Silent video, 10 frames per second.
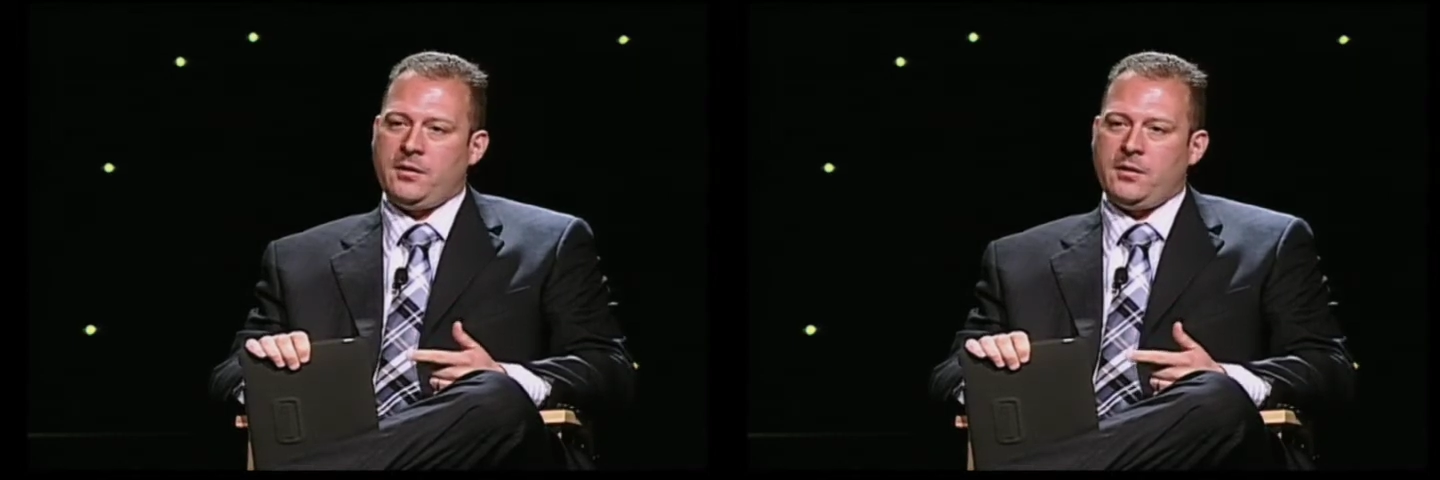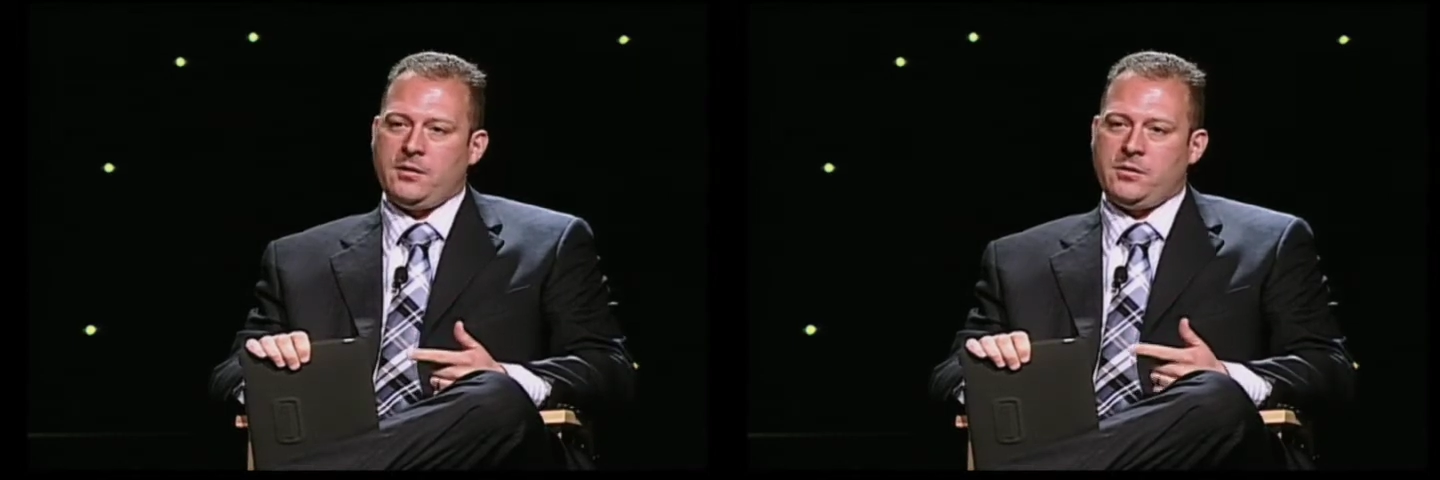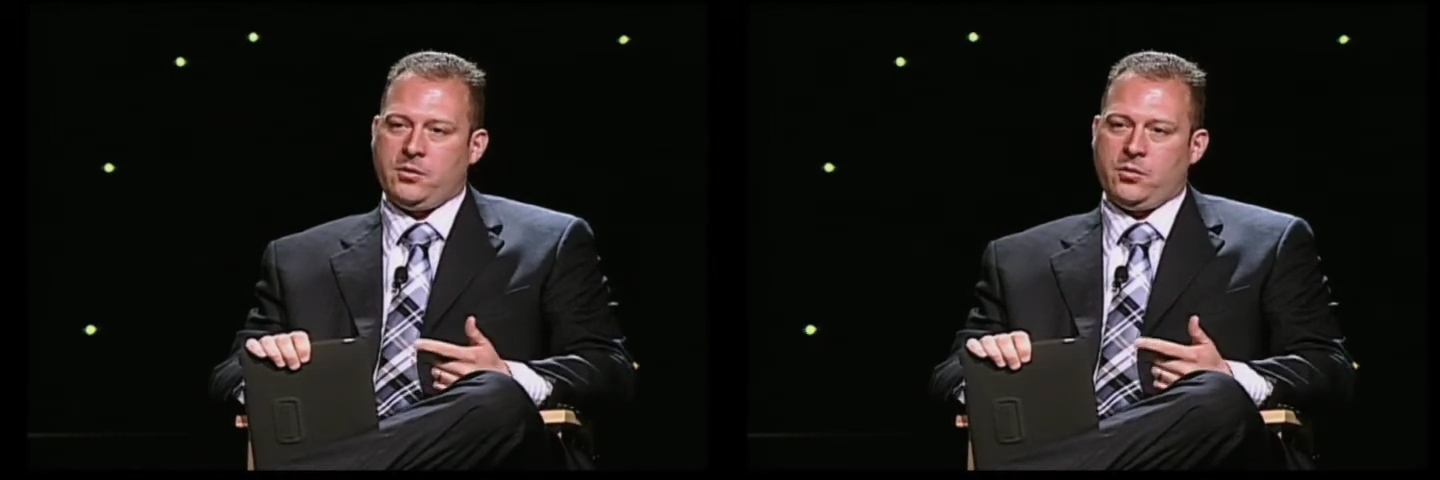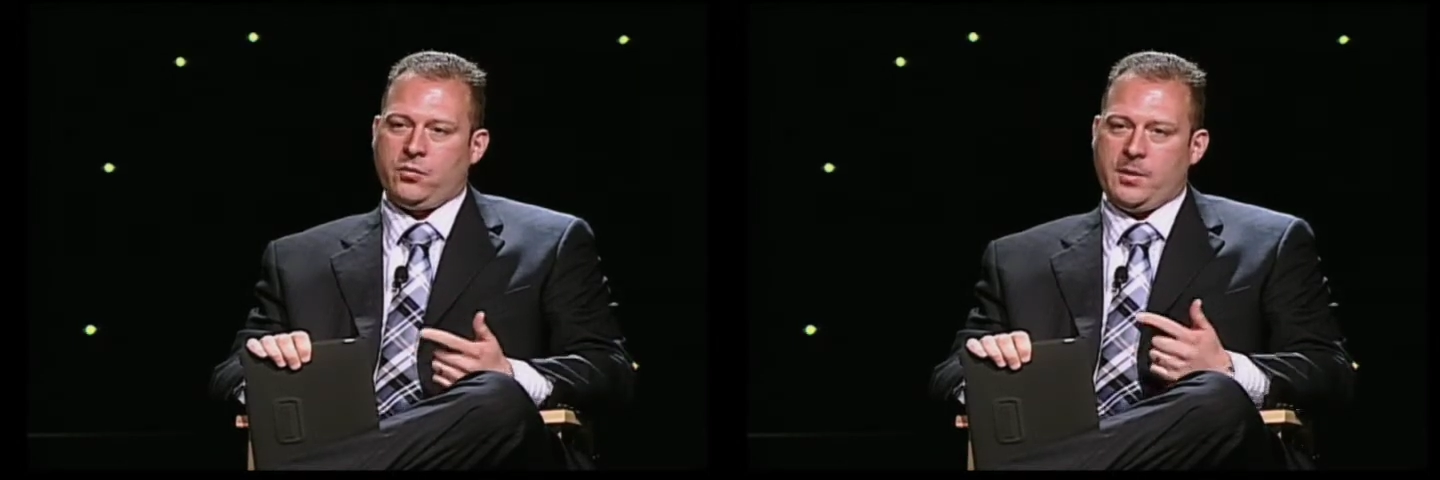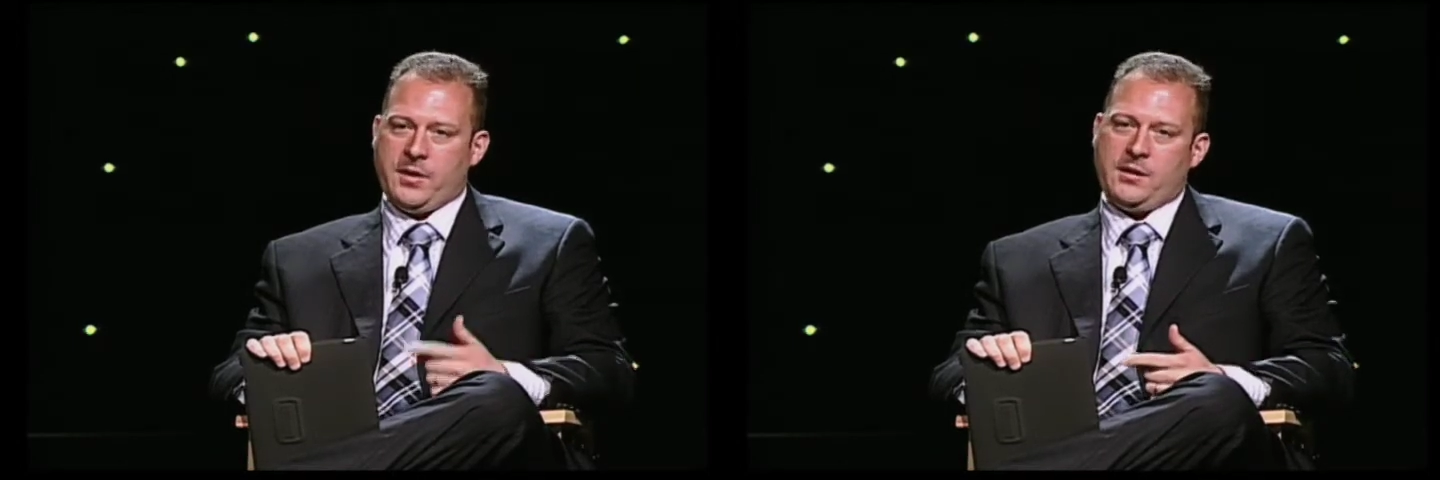to
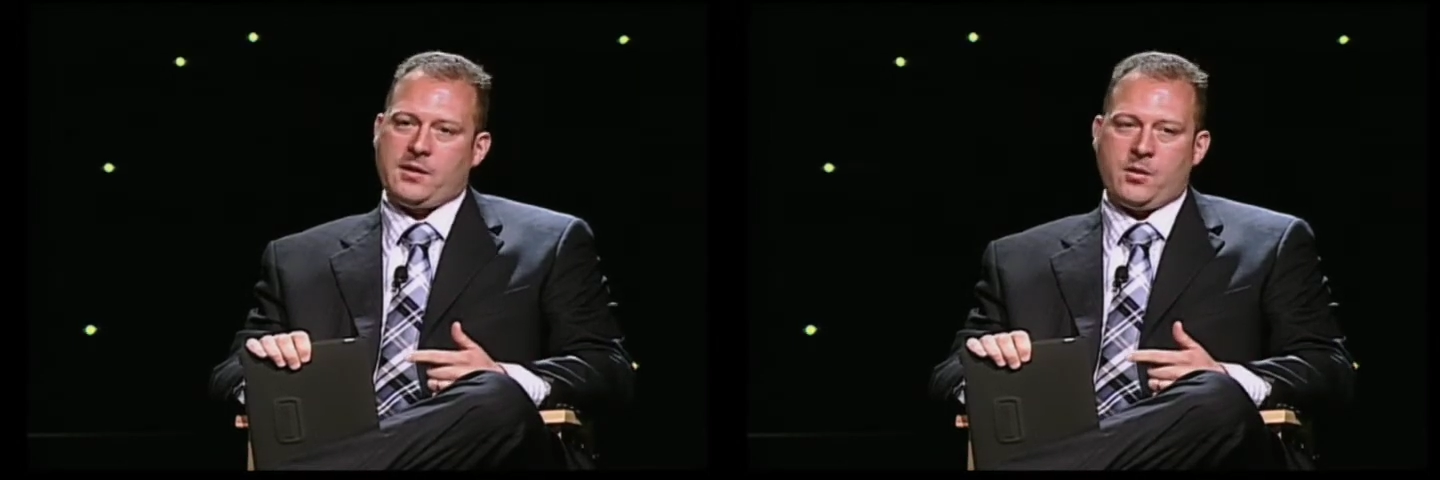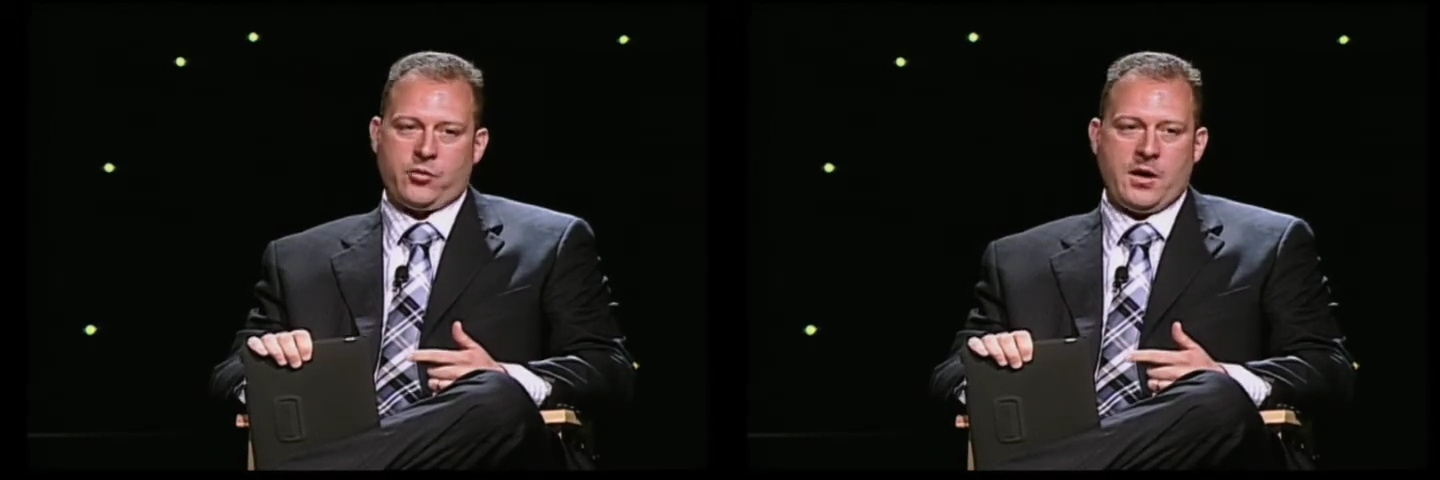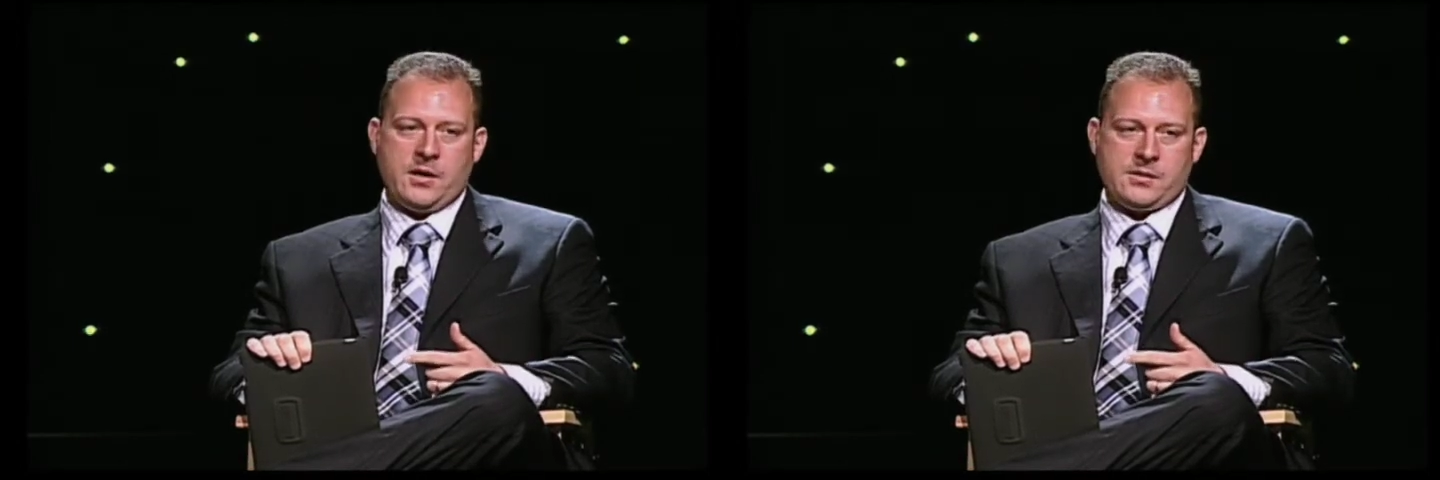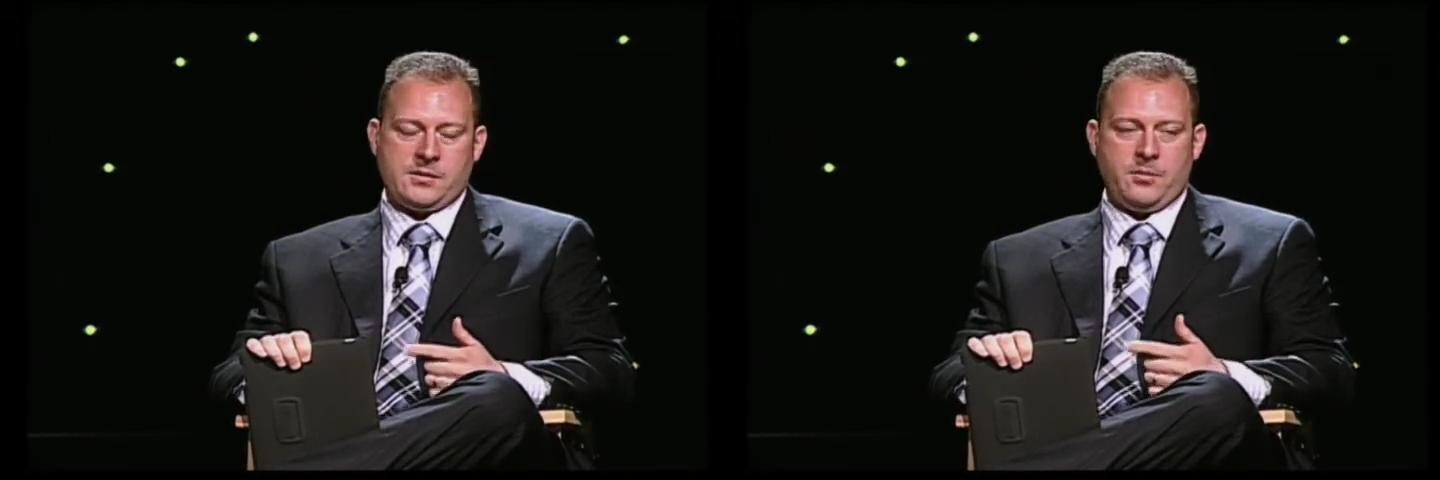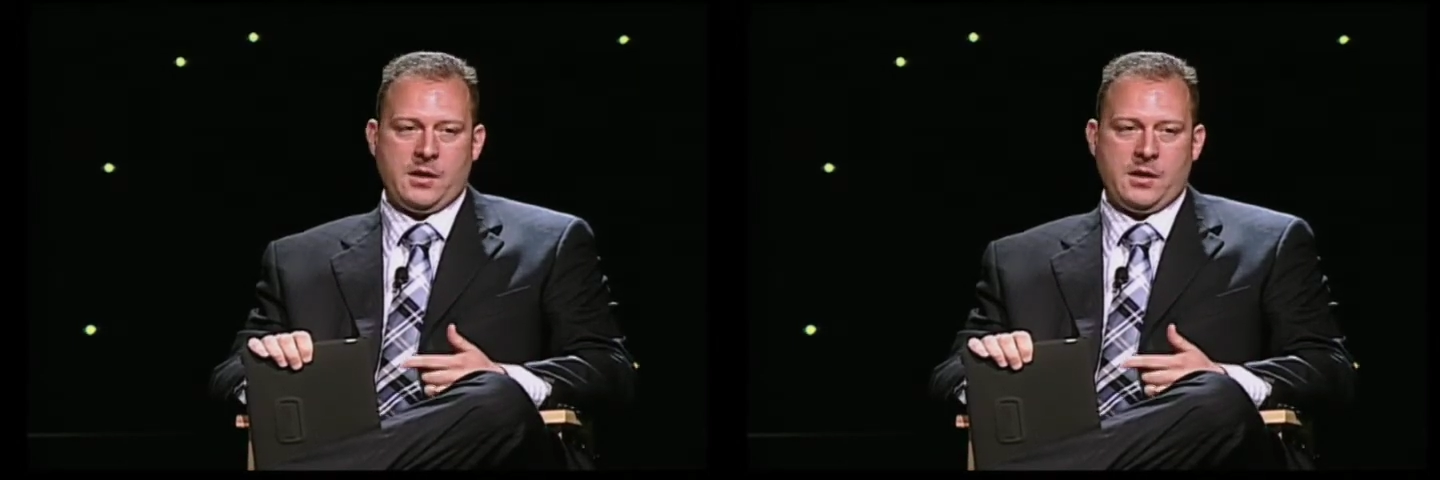repeat that process and be